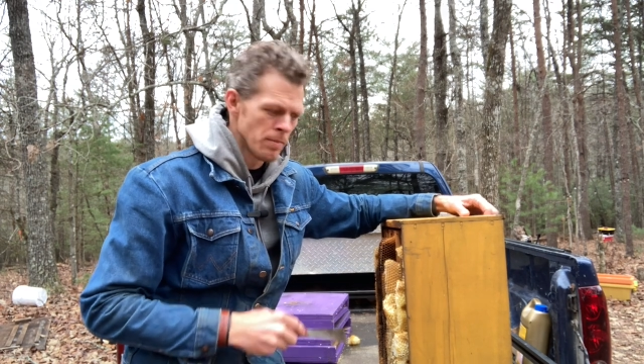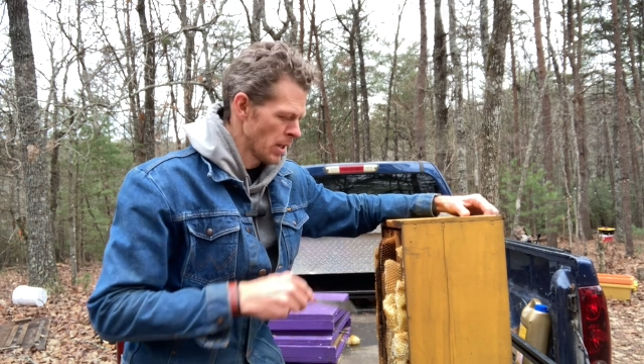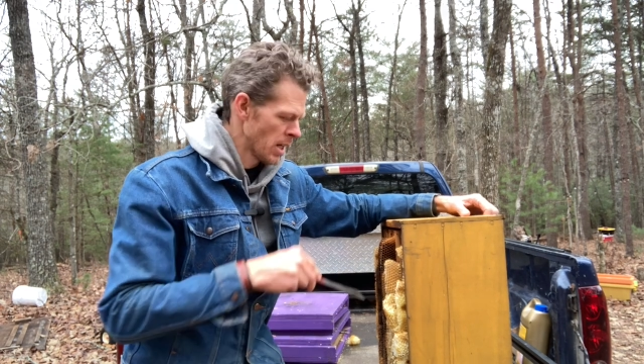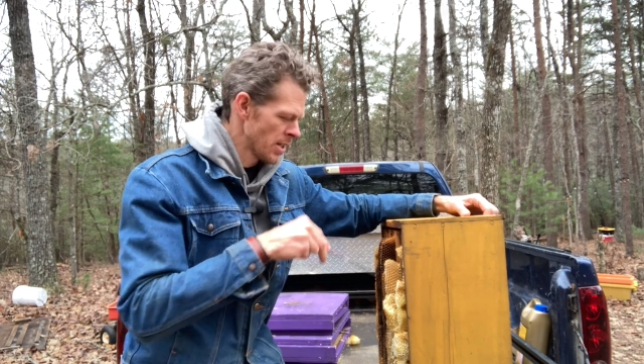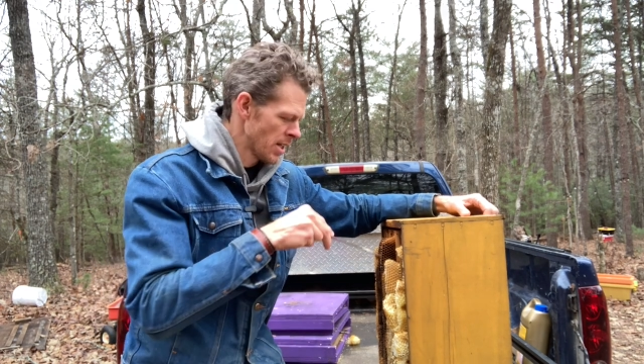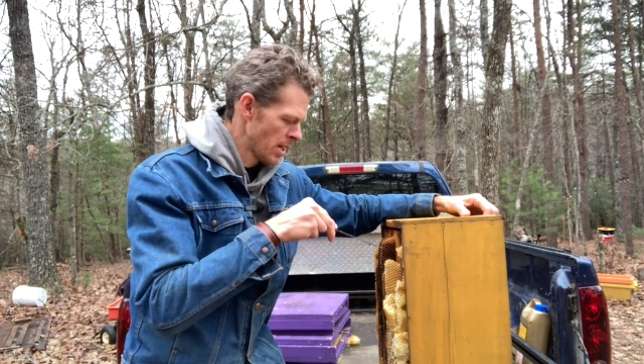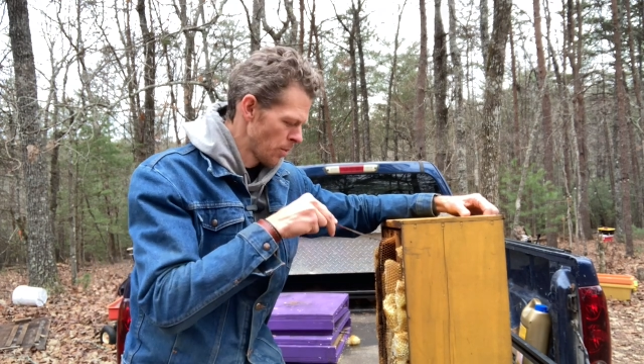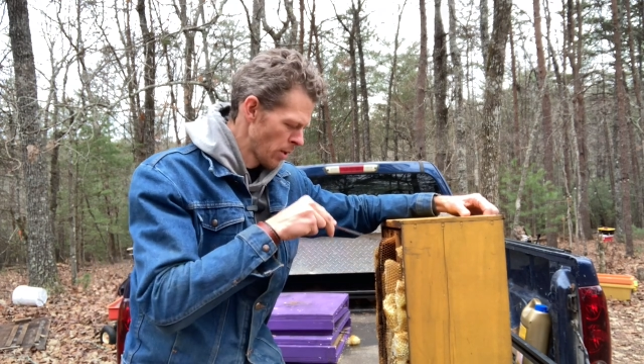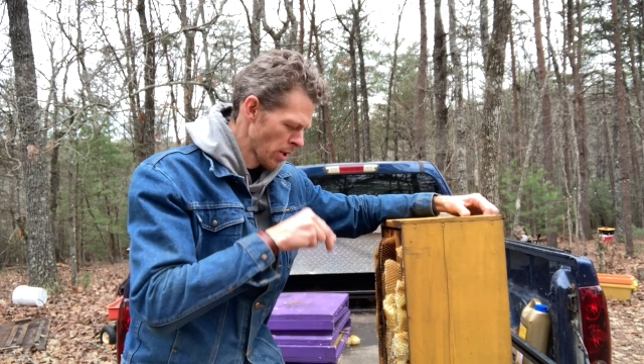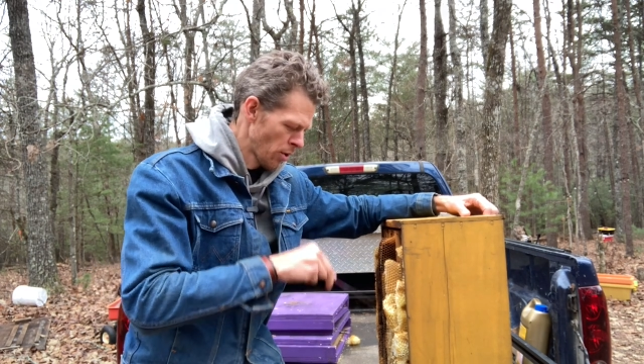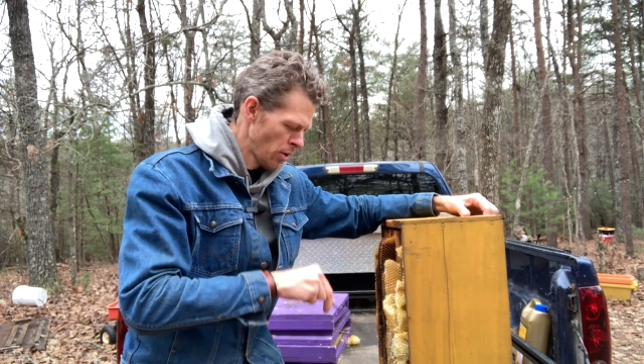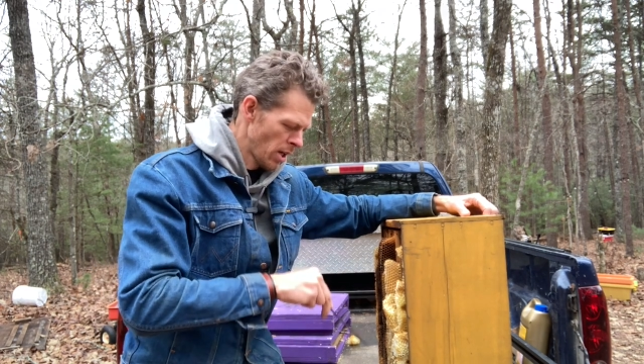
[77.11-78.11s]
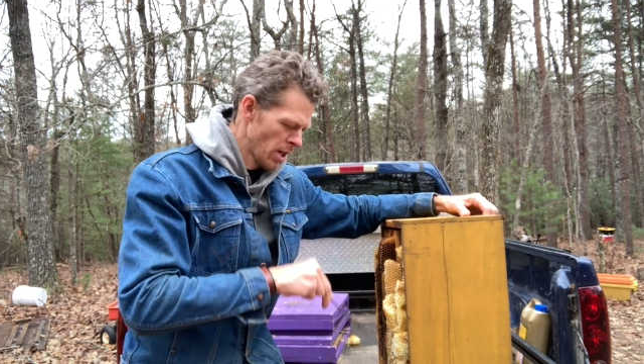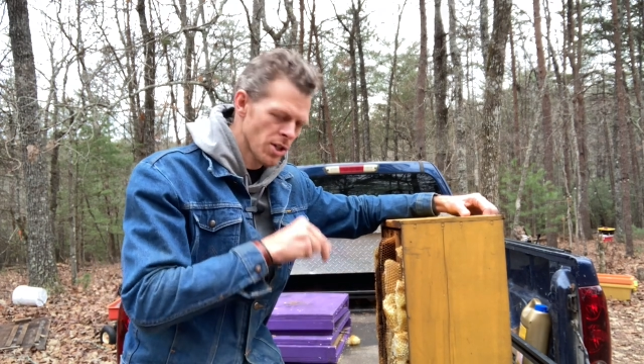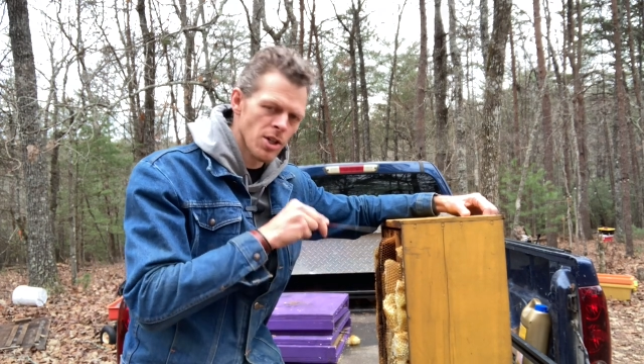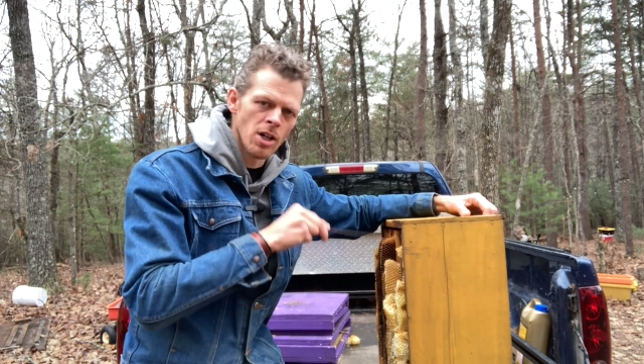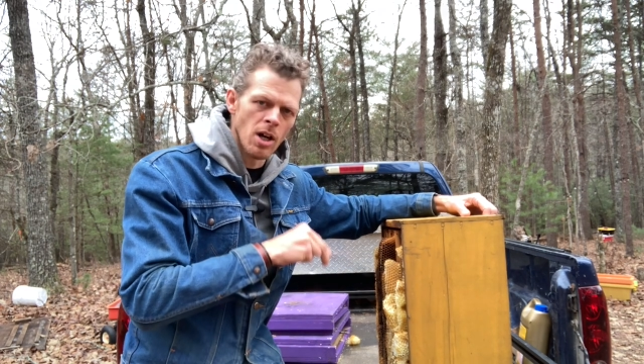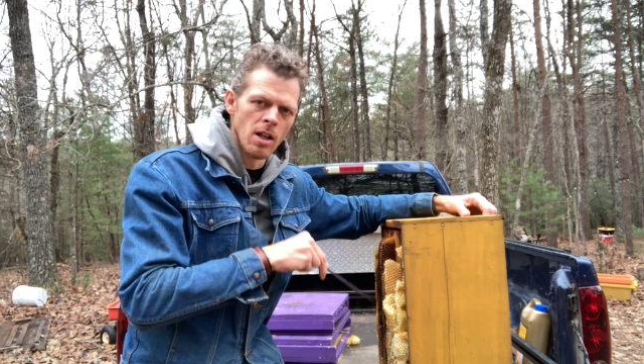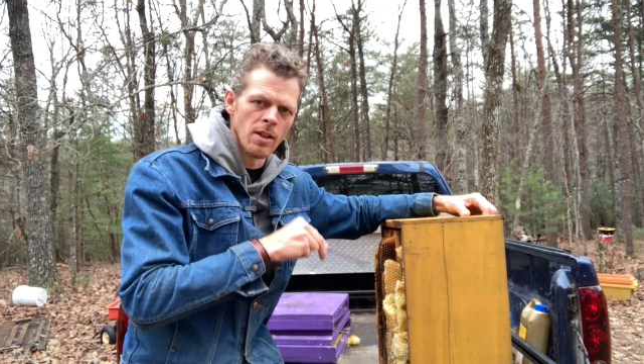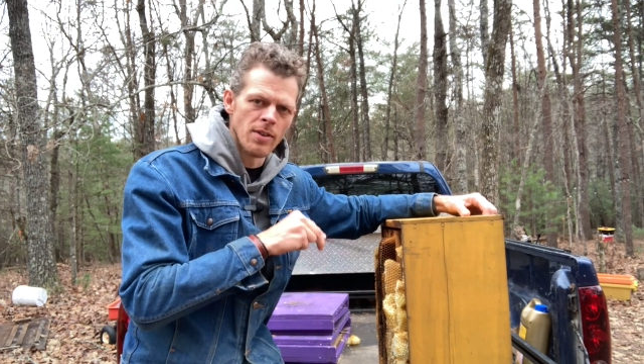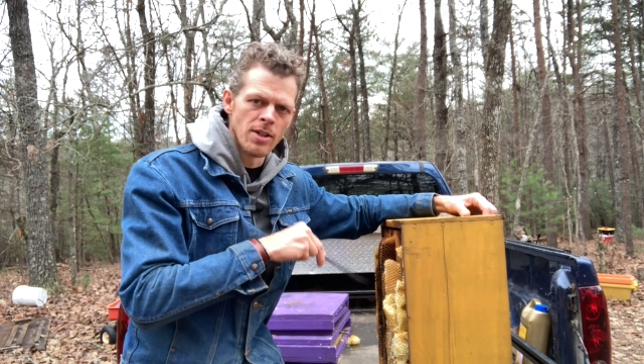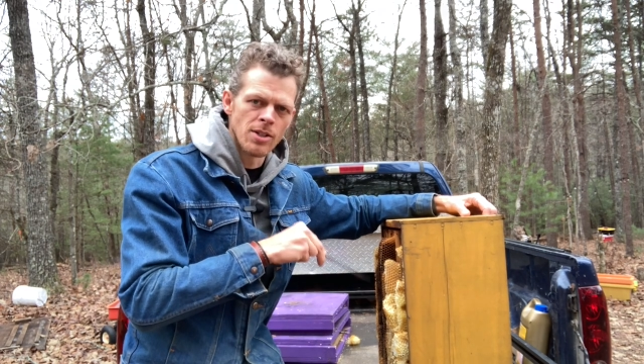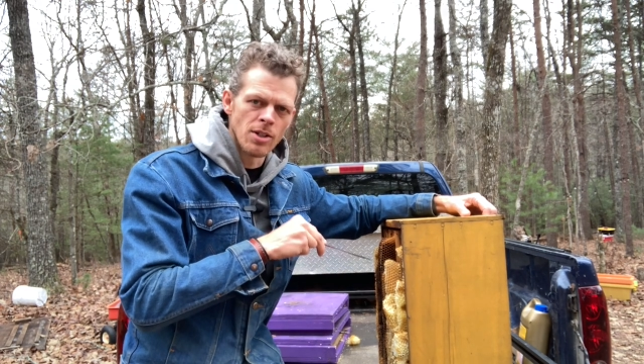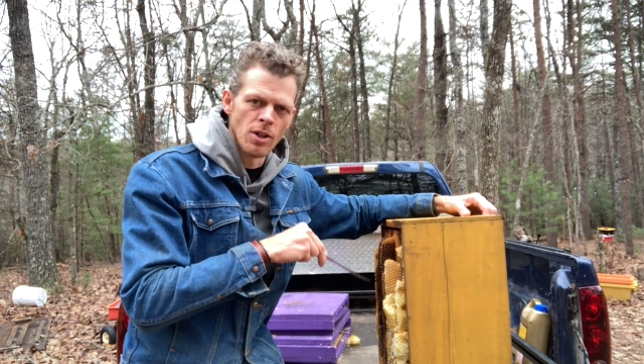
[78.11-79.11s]
because I didn't want to crush all of
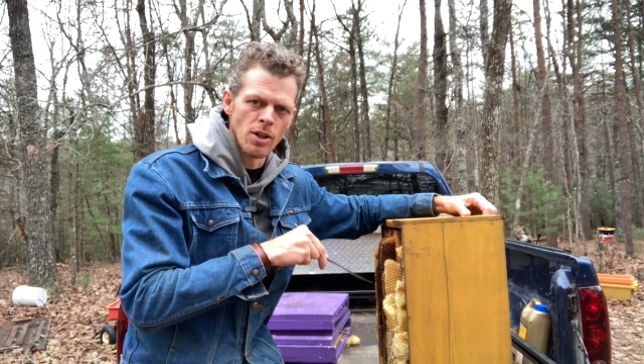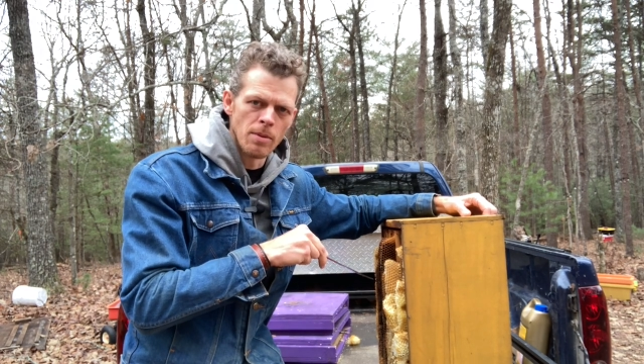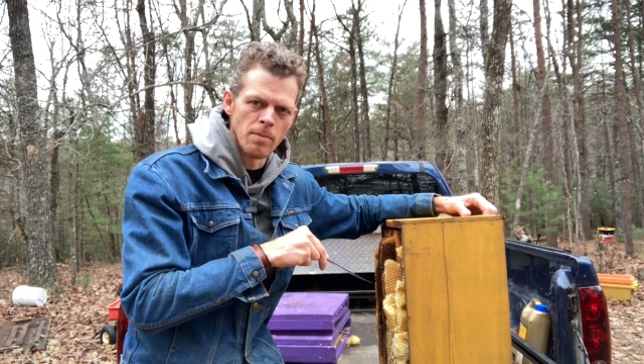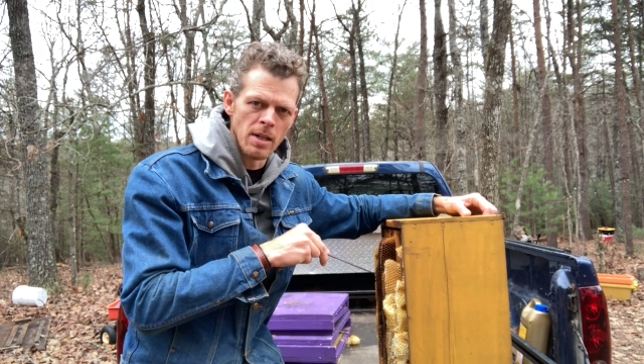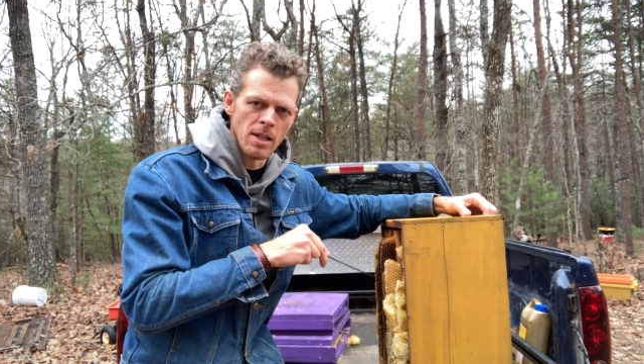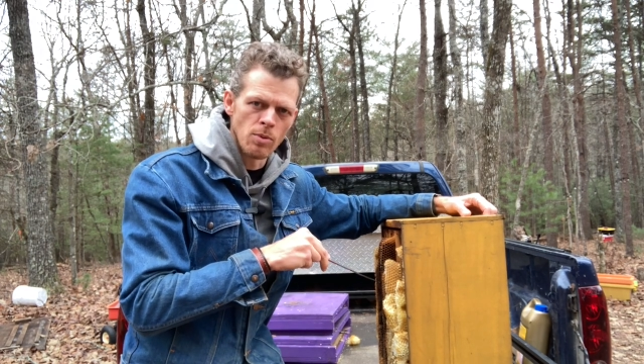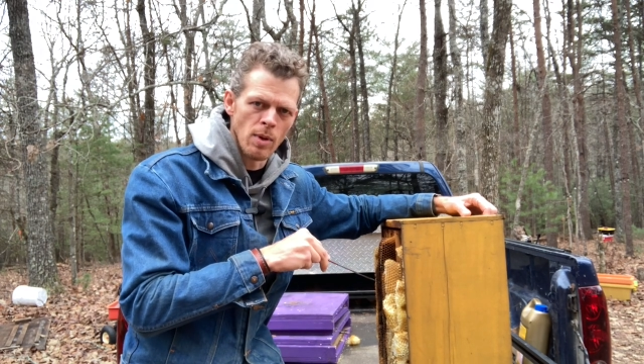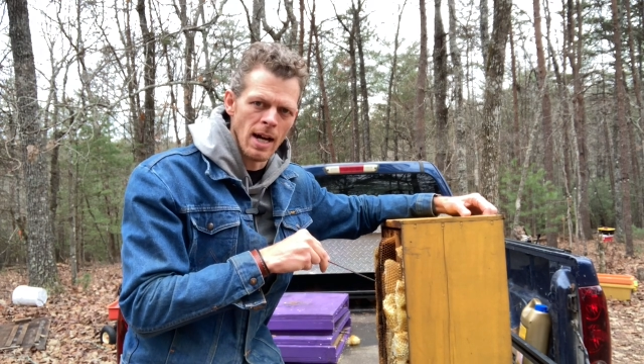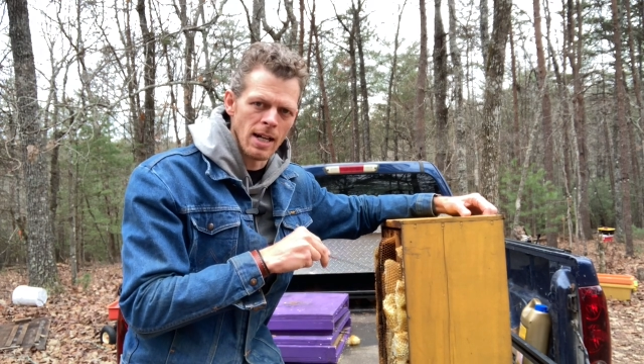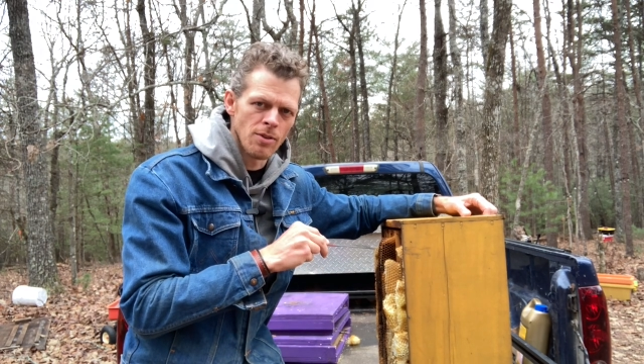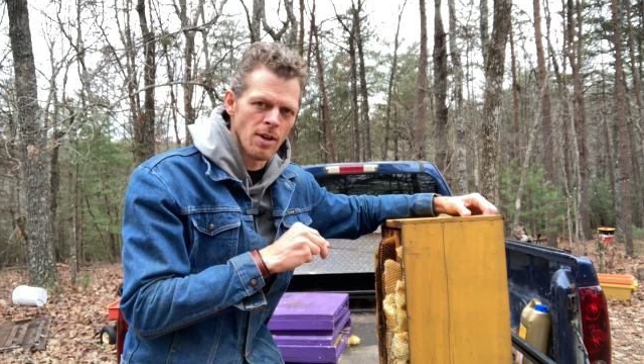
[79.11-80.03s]
this good beeswax.